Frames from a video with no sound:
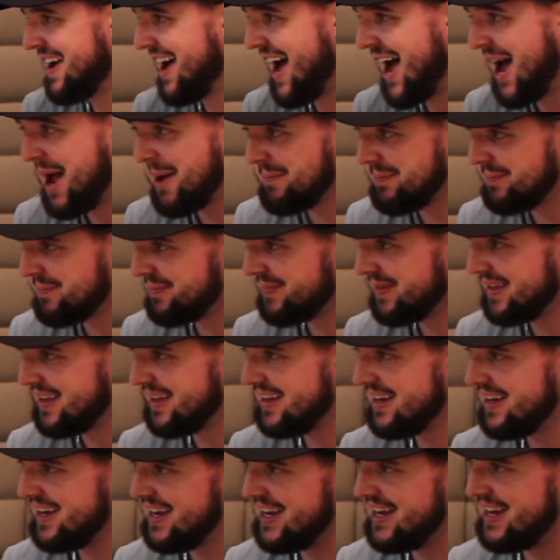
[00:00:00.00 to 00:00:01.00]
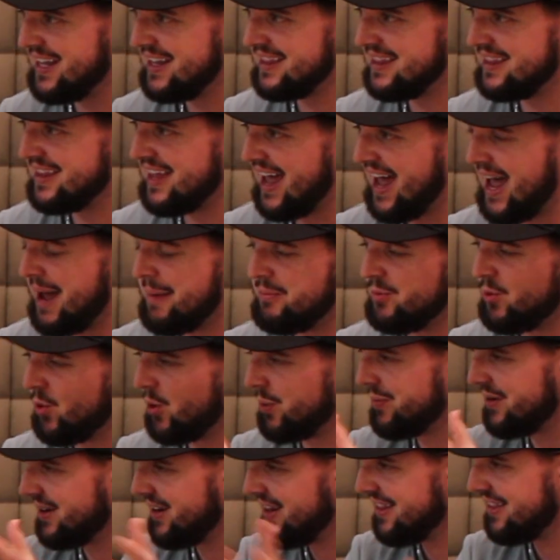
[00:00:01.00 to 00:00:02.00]
I'm in the
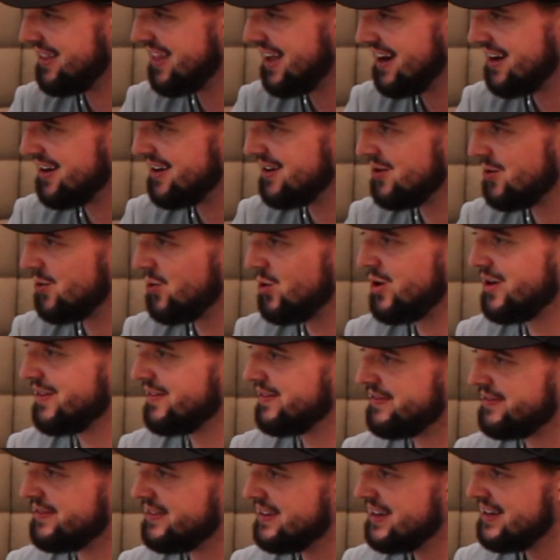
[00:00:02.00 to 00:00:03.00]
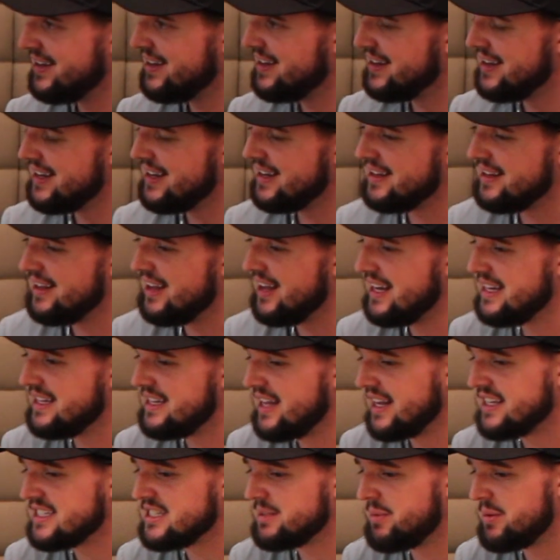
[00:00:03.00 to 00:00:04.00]
abnormally there or if it takes
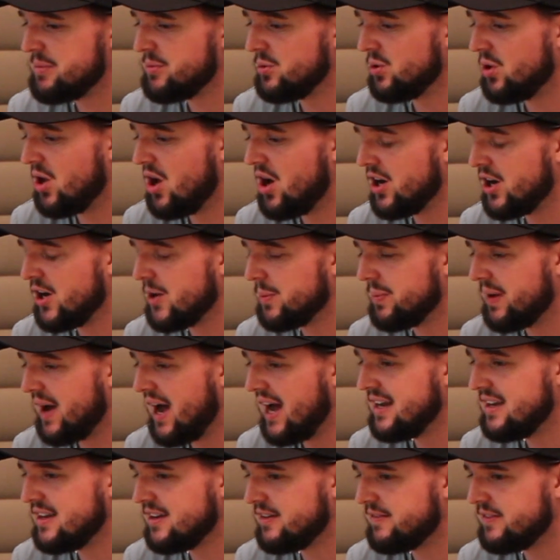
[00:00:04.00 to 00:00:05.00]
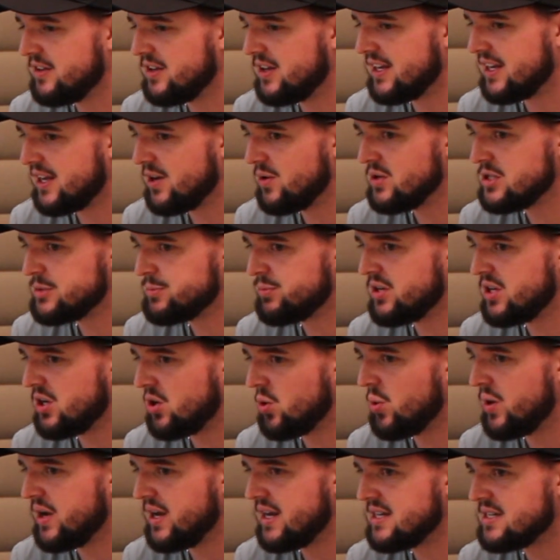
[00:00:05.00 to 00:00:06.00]
some people longer, but I did feel like it was pretty
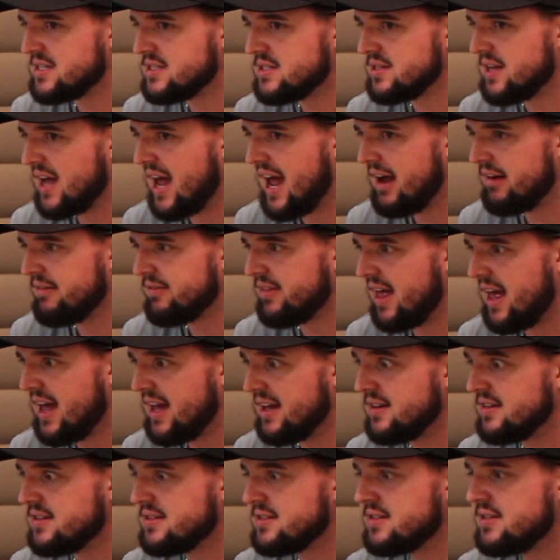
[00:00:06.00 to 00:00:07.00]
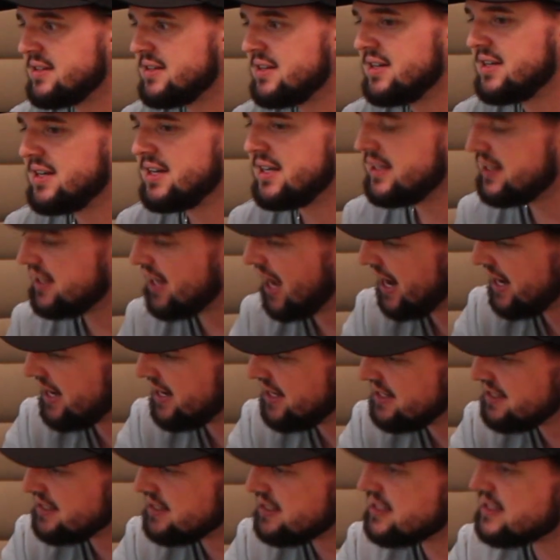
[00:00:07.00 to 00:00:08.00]
quick to have that
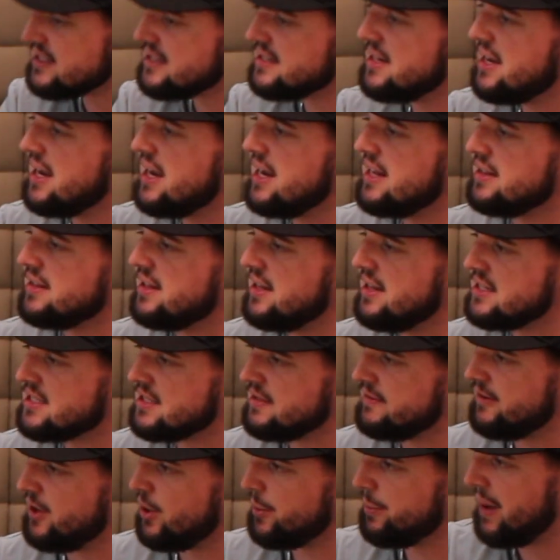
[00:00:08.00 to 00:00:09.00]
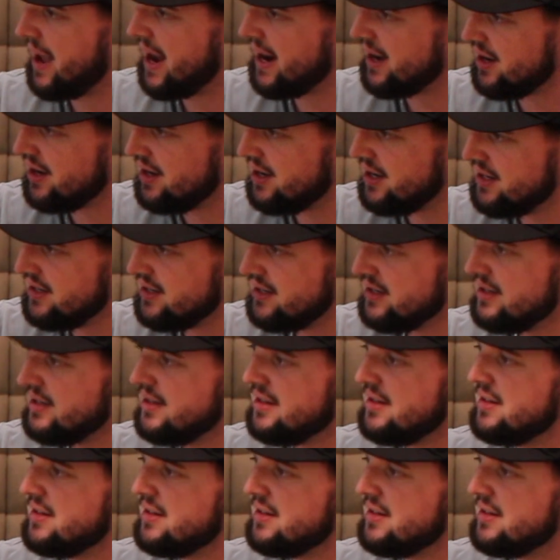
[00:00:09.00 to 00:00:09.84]
guidance and things to fall back on